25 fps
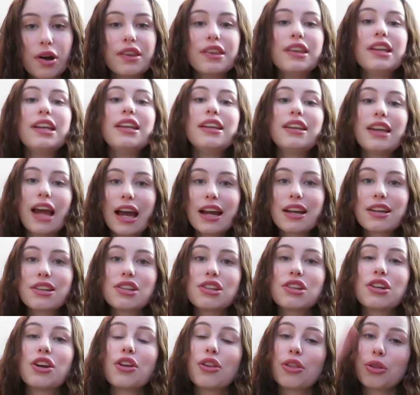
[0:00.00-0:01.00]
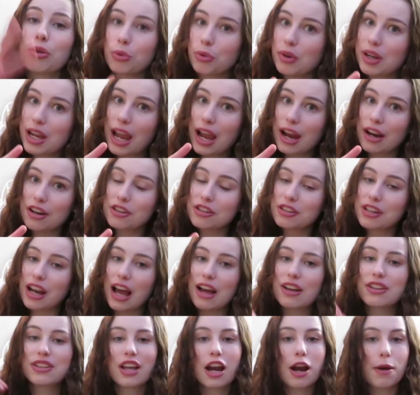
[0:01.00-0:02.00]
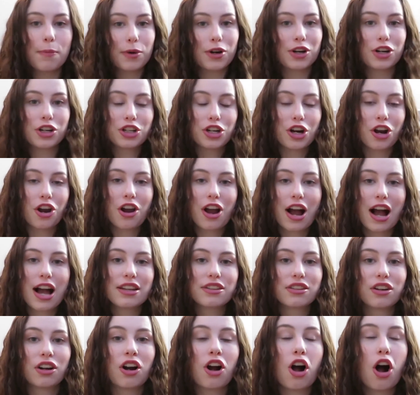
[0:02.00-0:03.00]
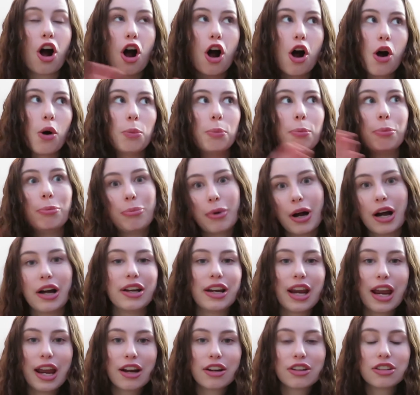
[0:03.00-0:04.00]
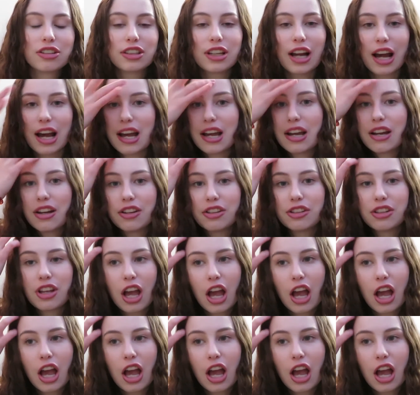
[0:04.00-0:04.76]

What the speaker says: The next 3 hairstyles that I'm going to show you guys are all bun hairstyles.